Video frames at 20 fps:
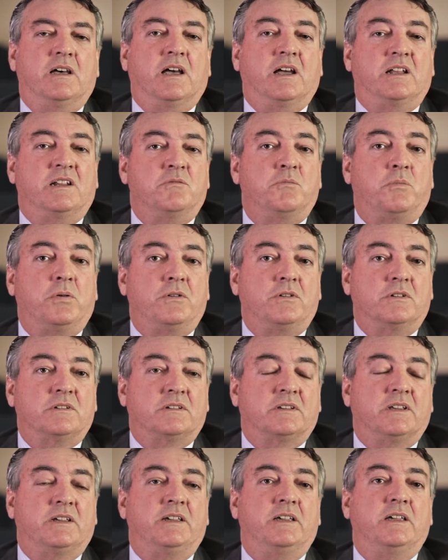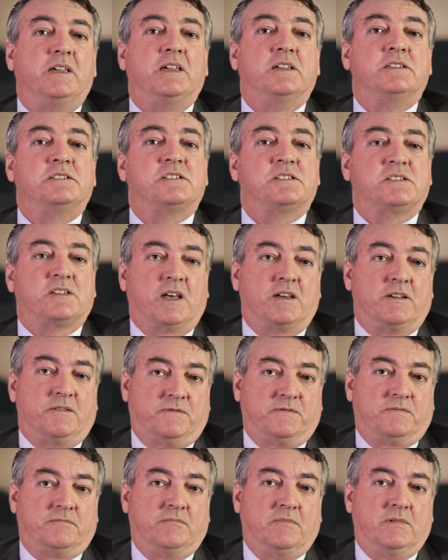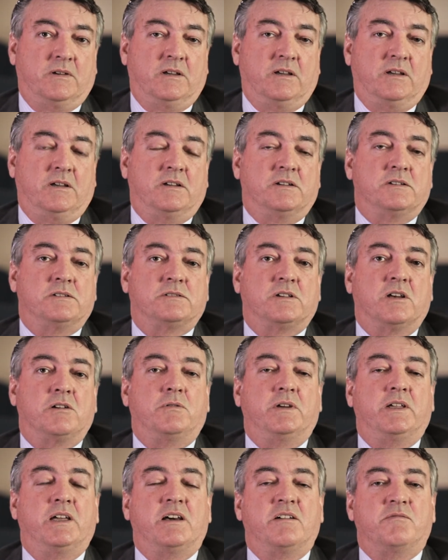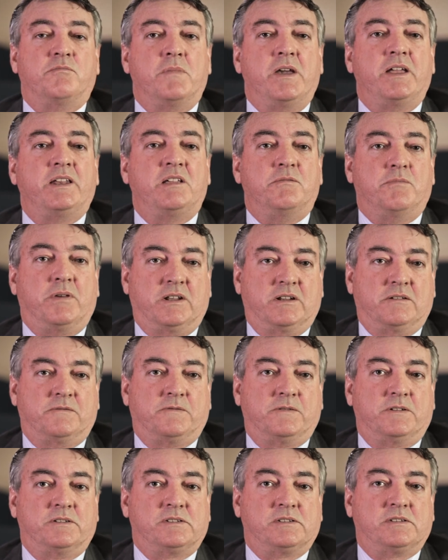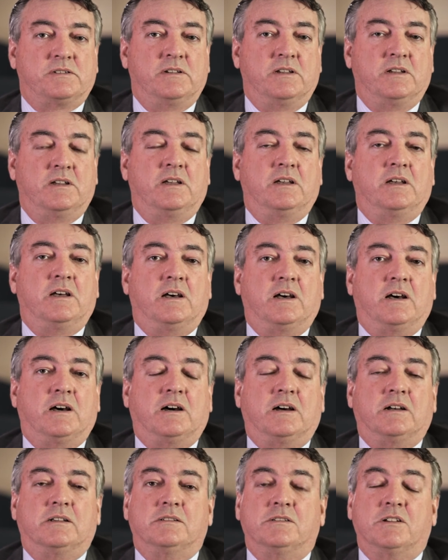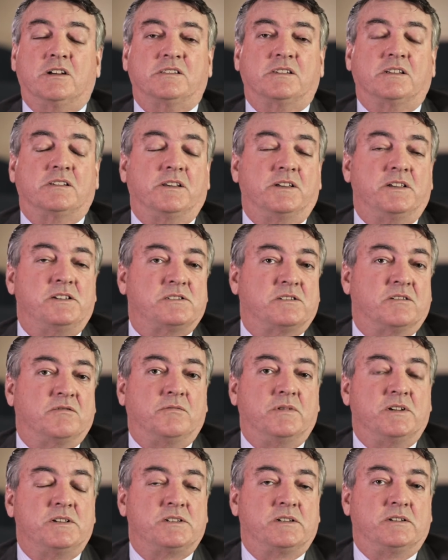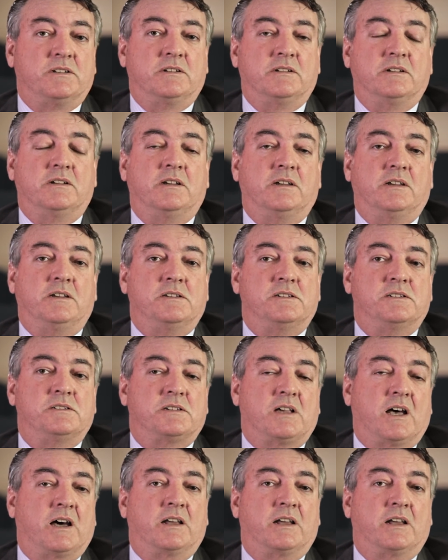and importantly, it's safe. So we have many benefits, not the least of which is